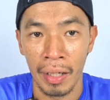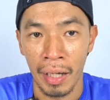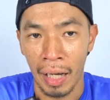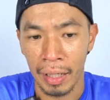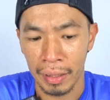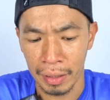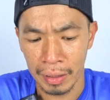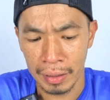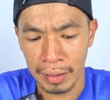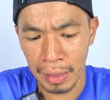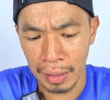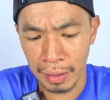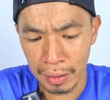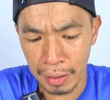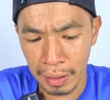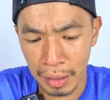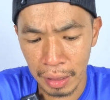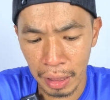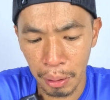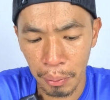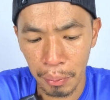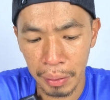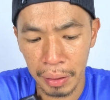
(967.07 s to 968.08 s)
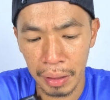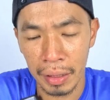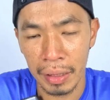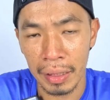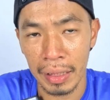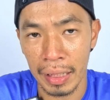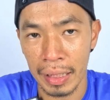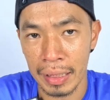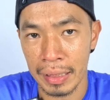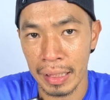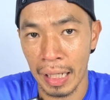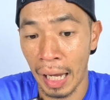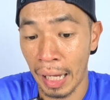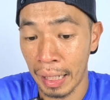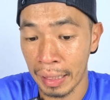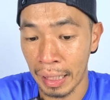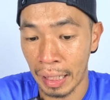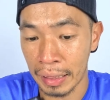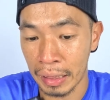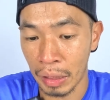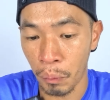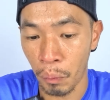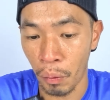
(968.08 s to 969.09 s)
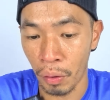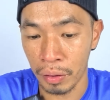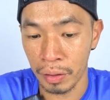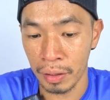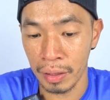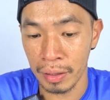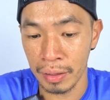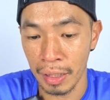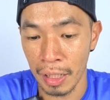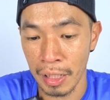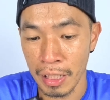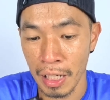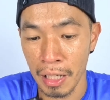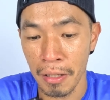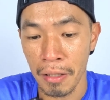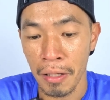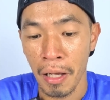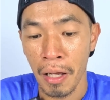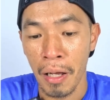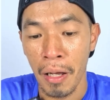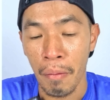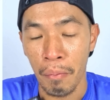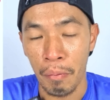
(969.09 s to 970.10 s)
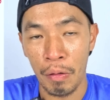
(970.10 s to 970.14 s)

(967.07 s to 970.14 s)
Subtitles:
And the 16 km is another water station